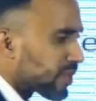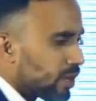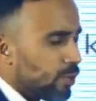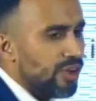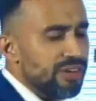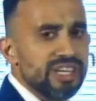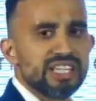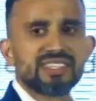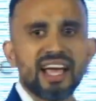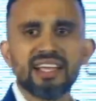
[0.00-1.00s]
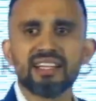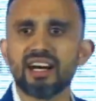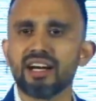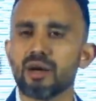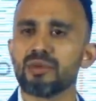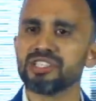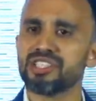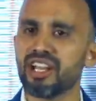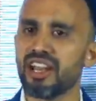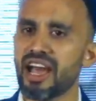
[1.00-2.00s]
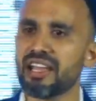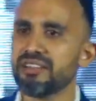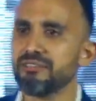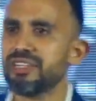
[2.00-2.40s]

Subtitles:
when we design a commercial line, we